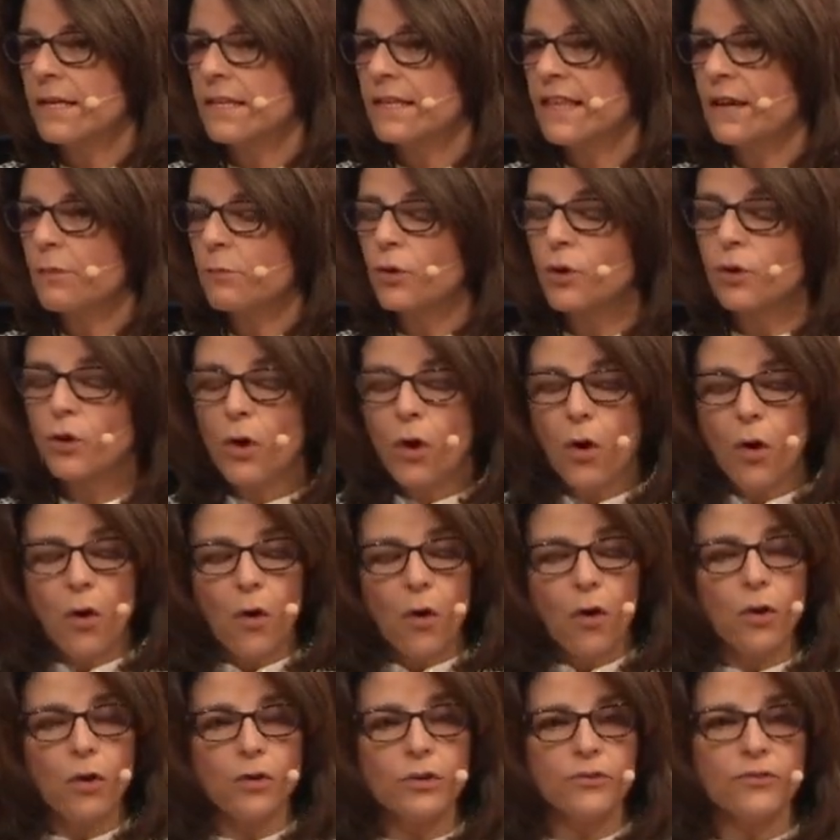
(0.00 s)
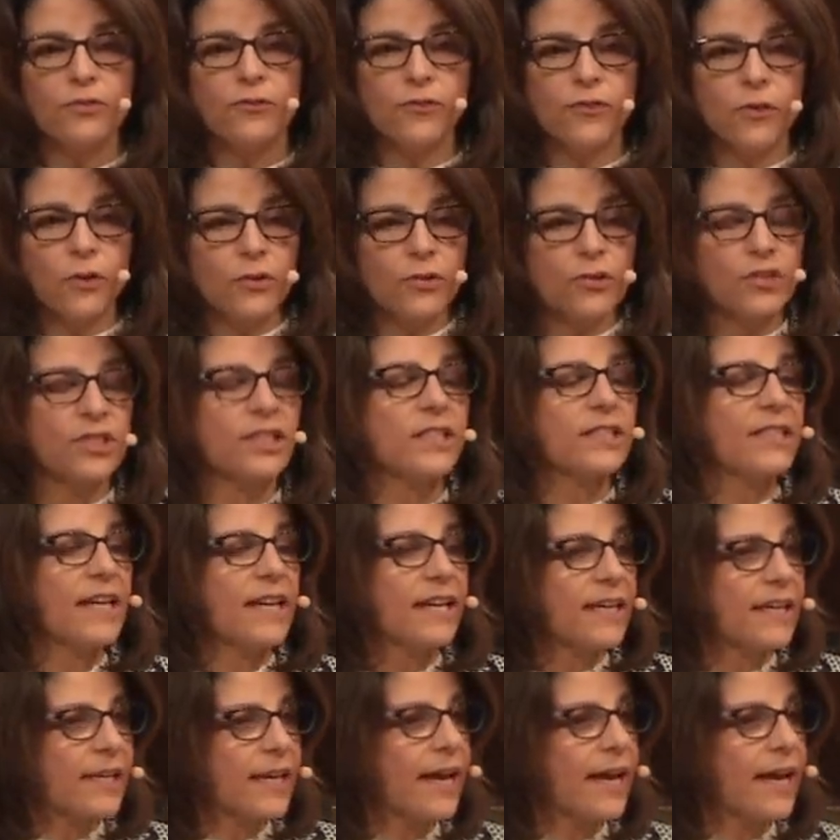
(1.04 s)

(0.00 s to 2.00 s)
They were called first to take